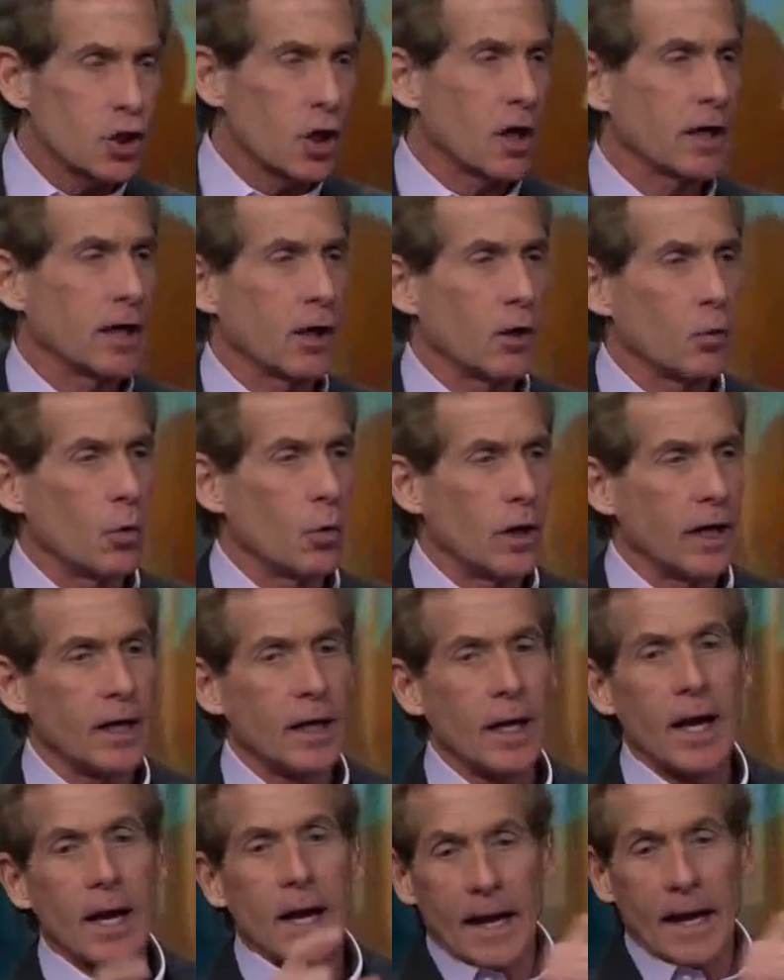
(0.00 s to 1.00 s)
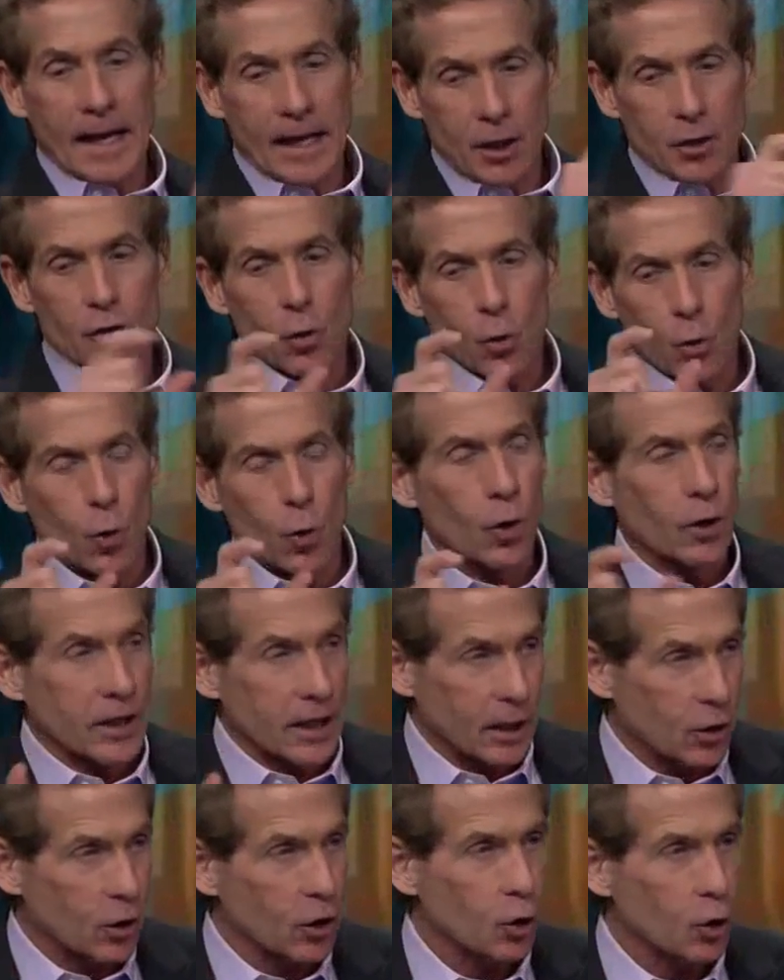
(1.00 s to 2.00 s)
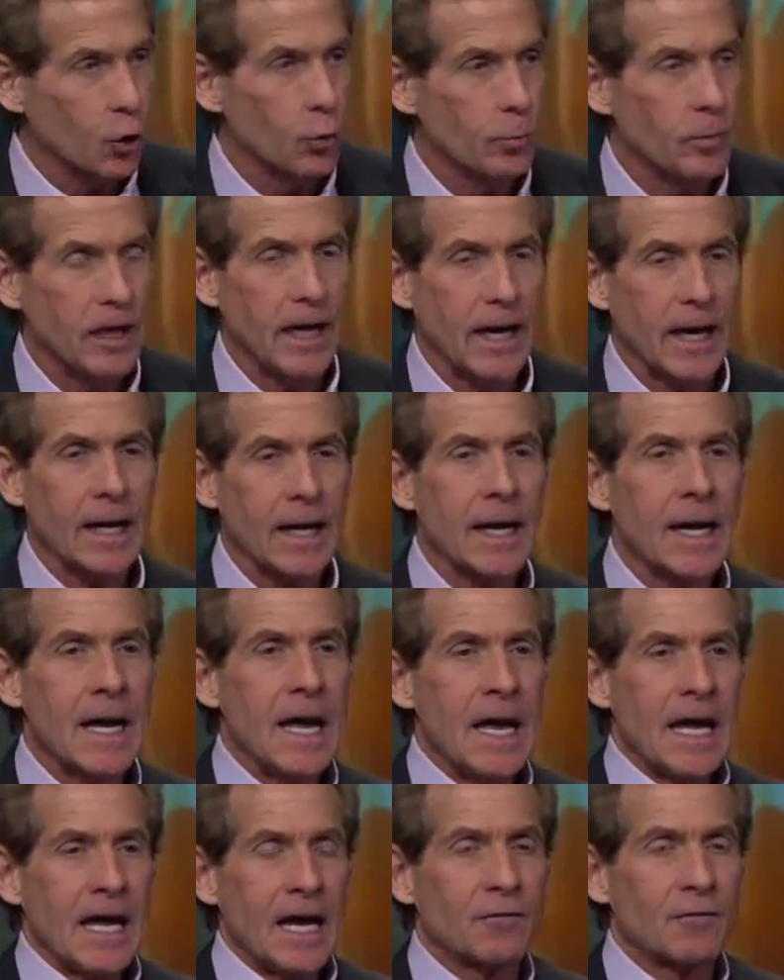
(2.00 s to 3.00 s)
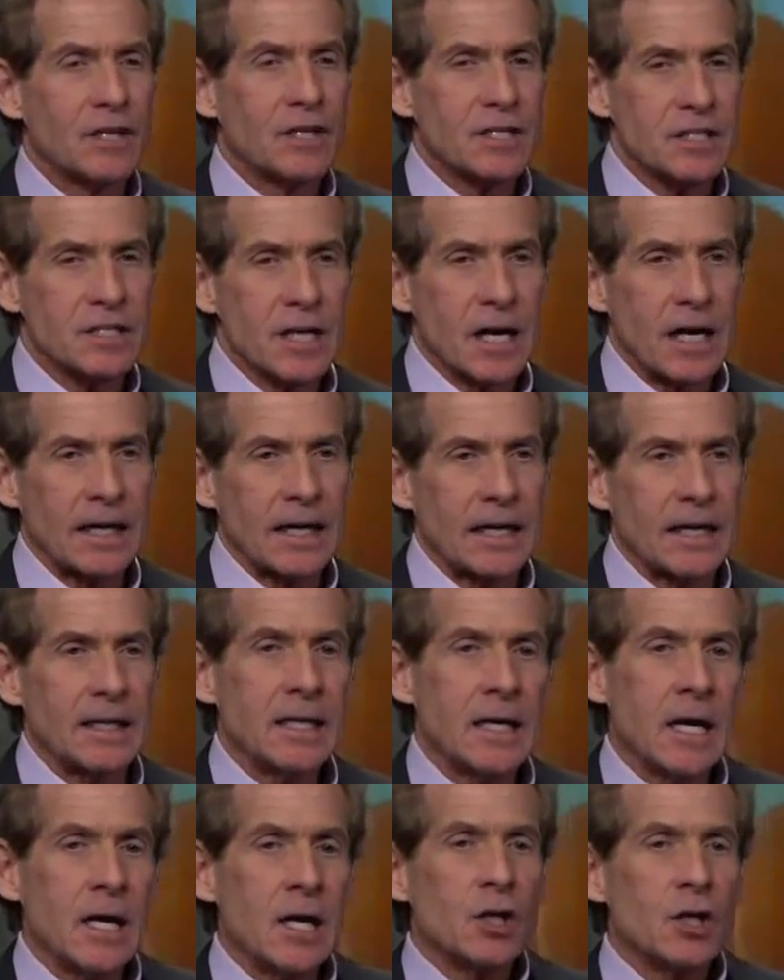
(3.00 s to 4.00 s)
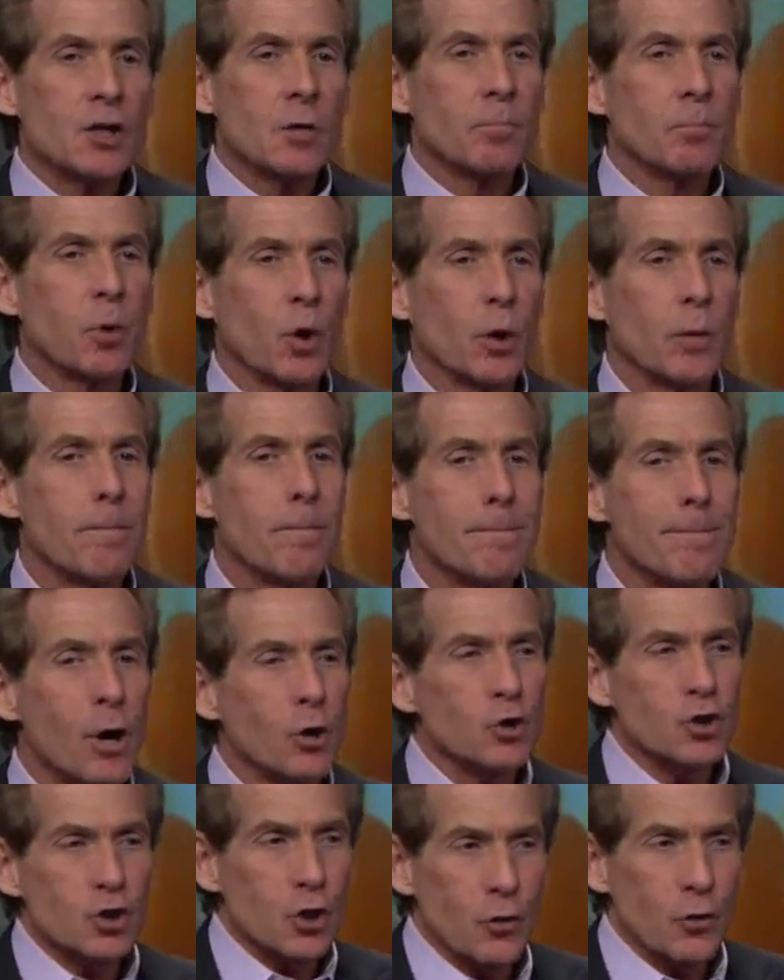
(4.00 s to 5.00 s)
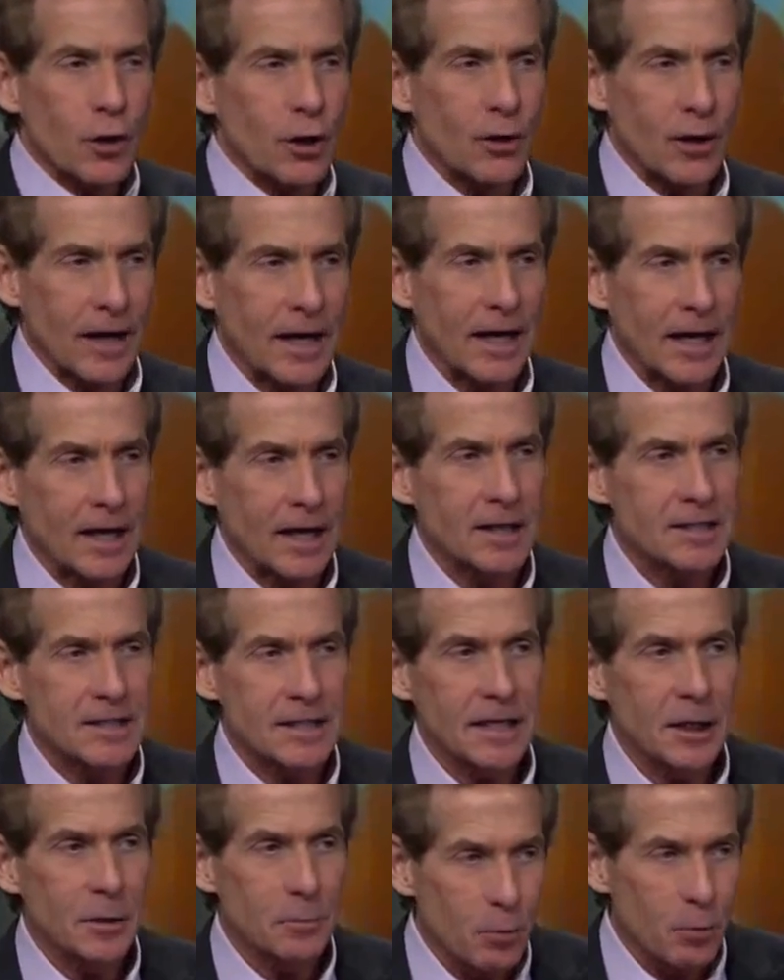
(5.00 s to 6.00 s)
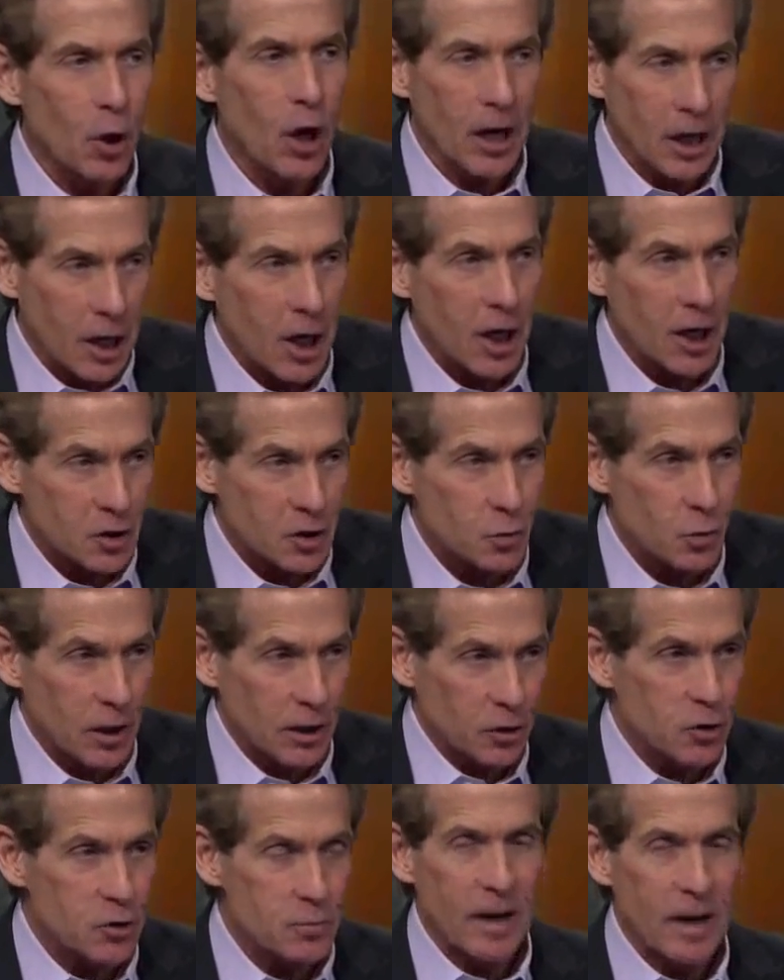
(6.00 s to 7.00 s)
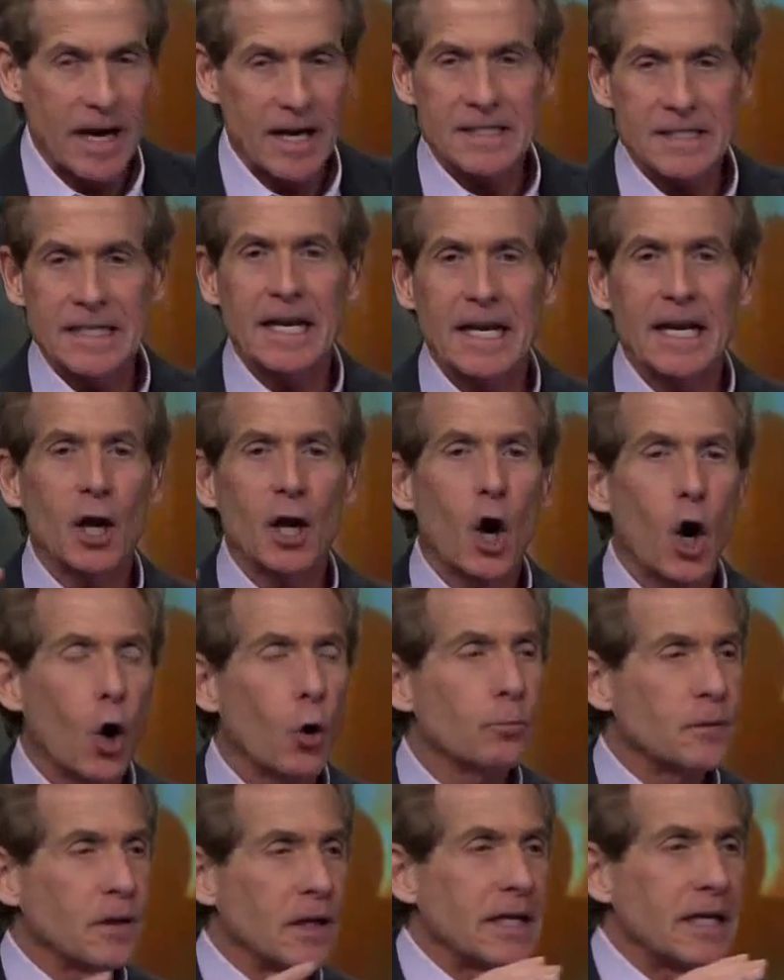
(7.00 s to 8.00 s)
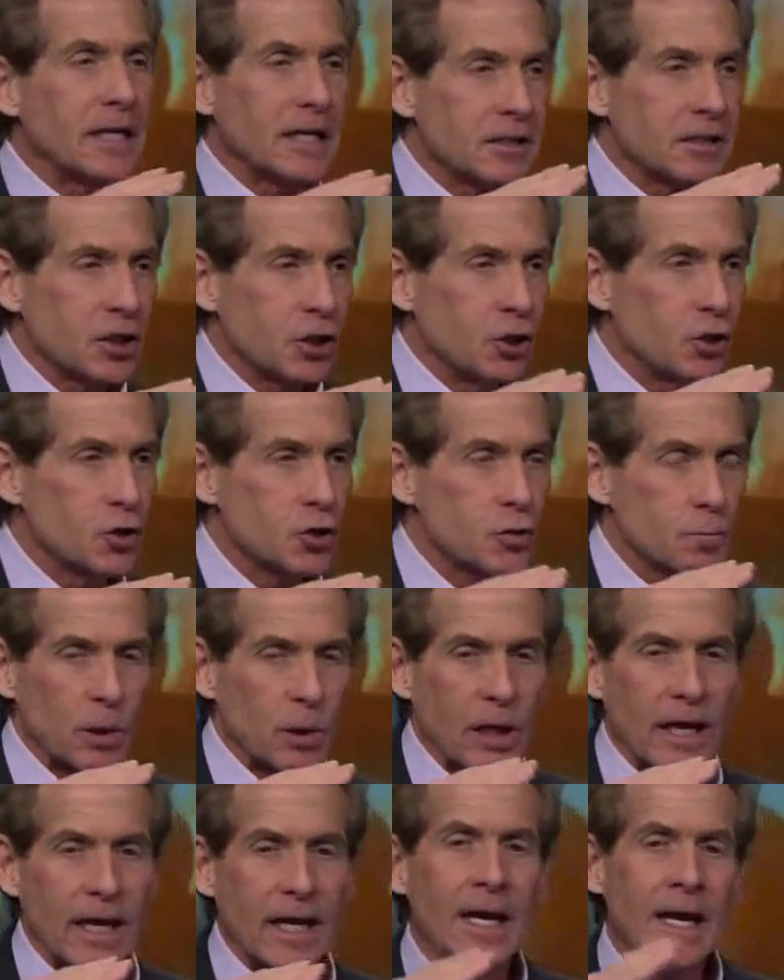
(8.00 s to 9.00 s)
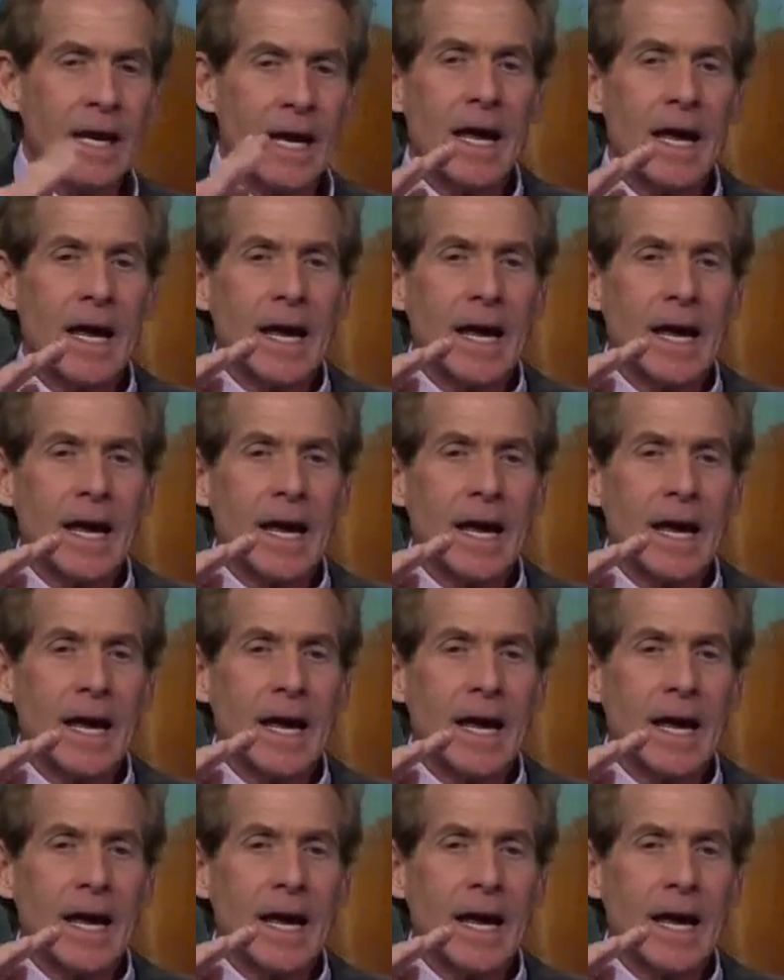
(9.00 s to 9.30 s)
John Elway and or Gary Kubiak have decided to put most of their eggs in Brock Osweiler's basket and hope that he continues playing